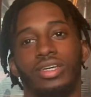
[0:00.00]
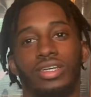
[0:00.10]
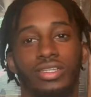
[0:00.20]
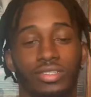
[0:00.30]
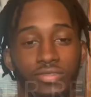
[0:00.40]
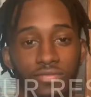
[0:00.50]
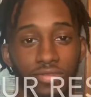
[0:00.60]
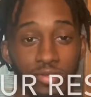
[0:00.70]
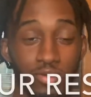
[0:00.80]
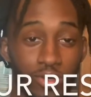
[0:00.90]
is
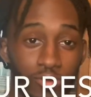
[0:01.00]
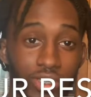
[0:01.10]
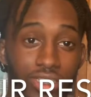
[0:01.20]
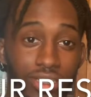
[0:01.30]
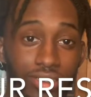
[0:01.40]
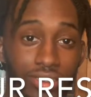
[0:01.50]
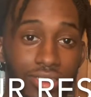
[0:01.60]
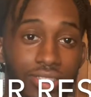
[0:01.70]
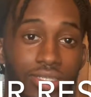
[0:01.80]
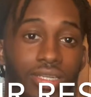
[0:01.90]
do your research
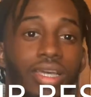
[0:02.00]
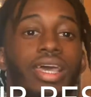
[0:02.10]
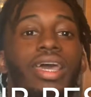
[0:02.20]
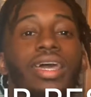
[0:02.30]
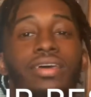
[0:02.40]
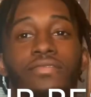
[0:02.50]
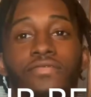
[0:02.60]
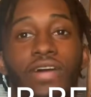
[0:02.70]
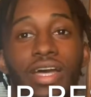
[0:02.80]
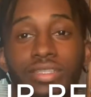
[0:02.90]
and
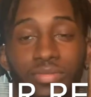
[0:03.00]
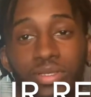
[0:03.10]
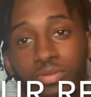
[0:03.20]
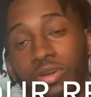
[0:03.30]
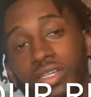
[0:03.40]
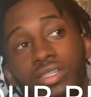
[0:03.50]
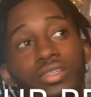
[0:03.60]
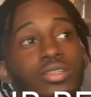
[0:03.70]
find some inspiration.